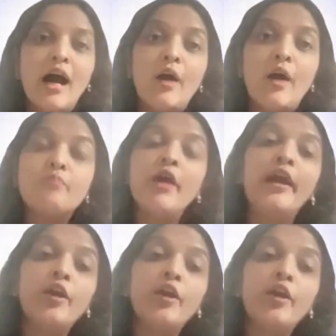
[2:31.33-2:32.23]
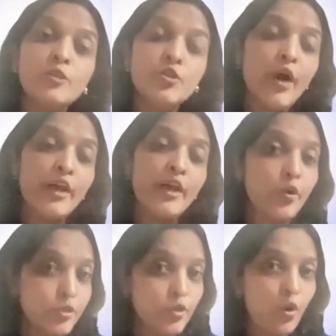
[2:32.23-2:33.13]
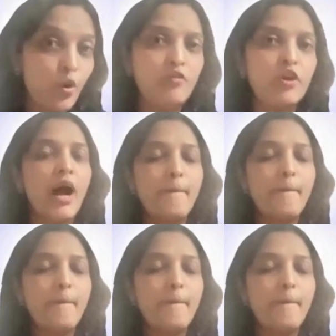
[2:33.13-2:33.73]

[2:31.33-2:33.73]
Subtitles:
And also a note to our